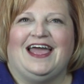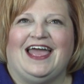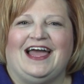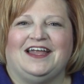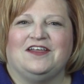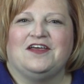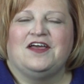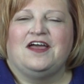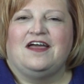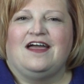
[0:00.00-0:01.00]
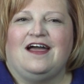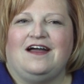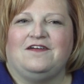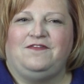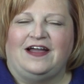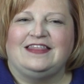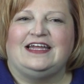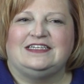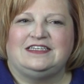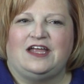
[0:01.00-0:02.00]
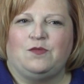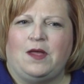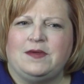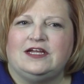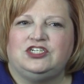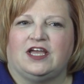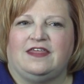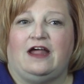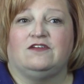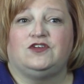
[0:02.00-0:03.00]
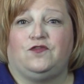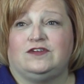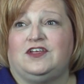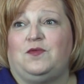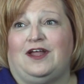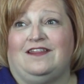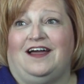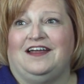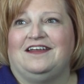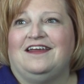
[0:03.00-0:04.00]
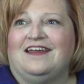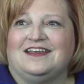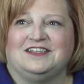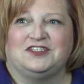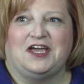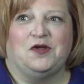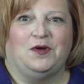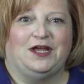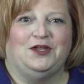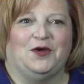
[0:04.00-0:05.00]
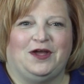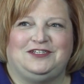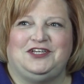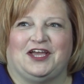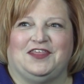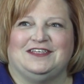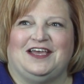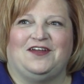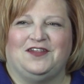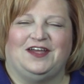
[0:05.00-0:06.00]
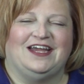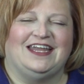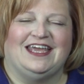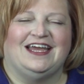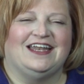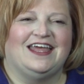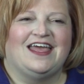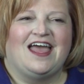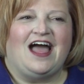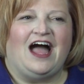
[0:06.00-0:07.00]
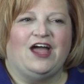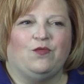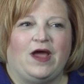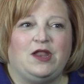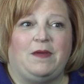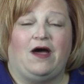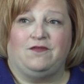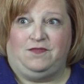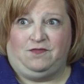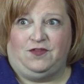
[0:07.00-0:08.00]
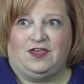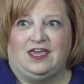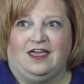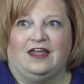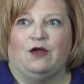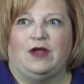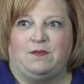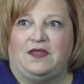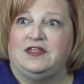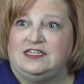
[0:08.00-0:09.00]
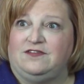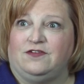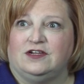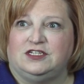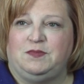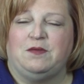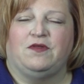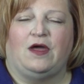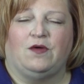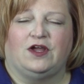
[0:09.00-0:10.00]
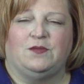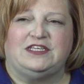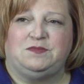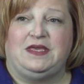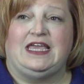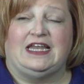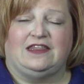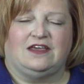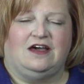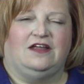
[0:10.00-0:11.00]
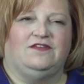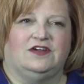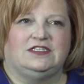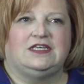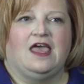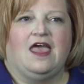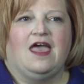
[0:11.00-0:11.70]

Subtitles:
And finally I decided, well, I'm going to check that out. So first I went online, because that's kind of what I do. I check things out online. And I read about Fit for the King, and I read about the different people that were going to be speaking at the conference.